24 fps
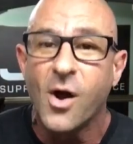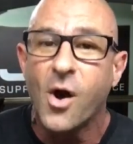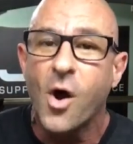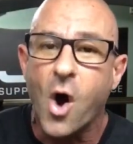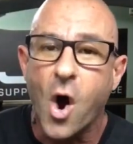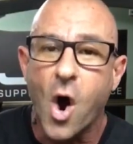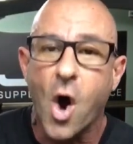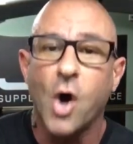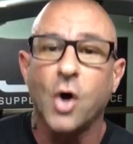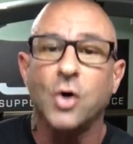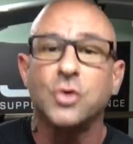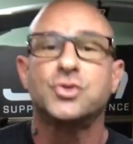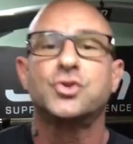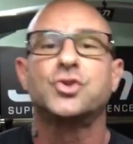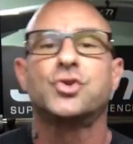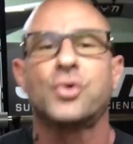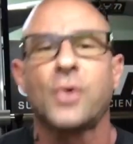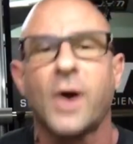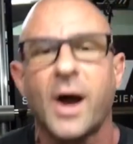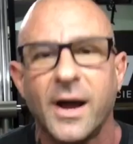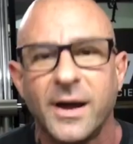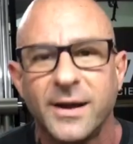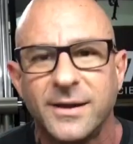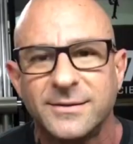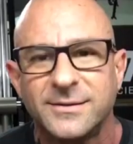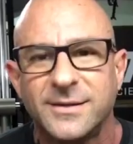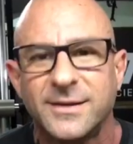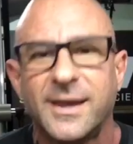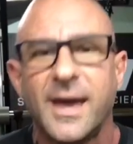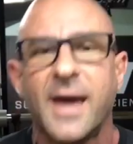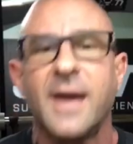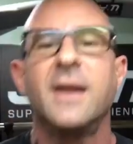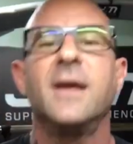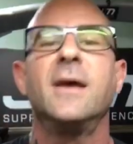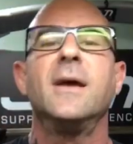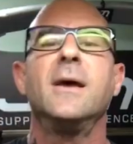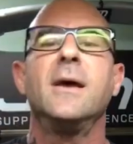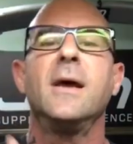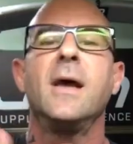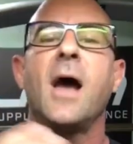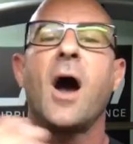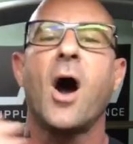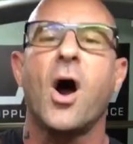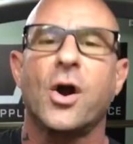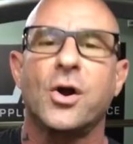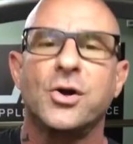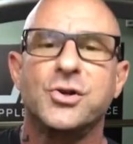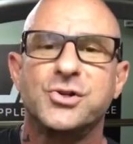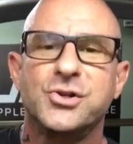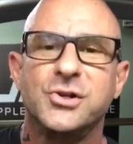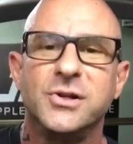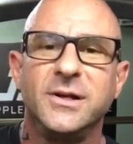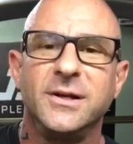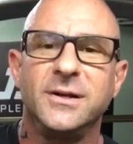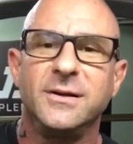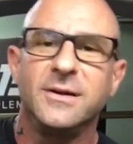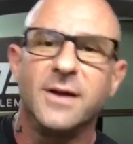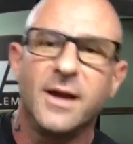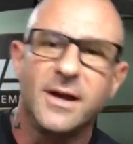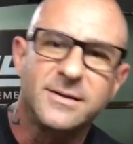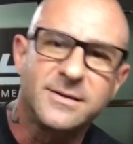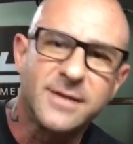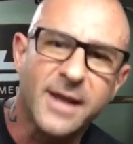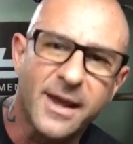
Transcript: all trying to get arginine